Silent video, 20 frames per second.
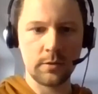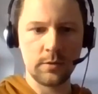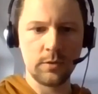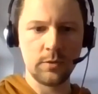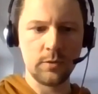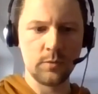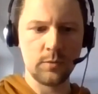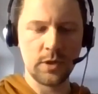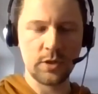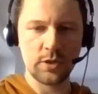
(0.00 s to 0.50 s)

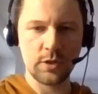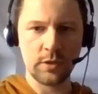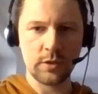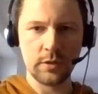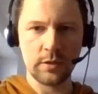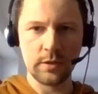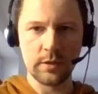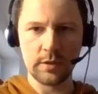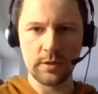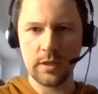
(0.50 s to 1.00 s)
you mentioned
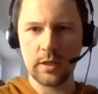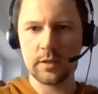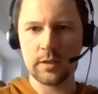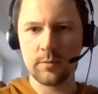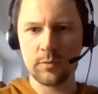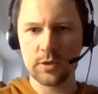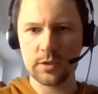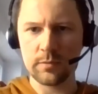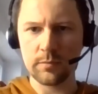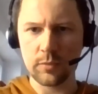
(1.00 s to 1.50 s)
this is like
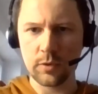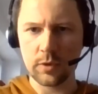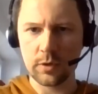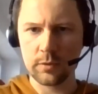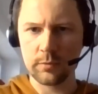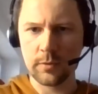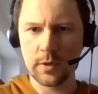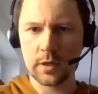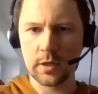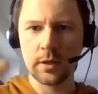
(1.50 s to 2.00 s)
the most
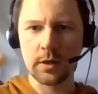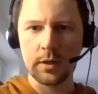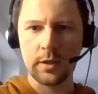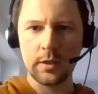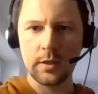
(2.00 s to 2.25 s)
important one,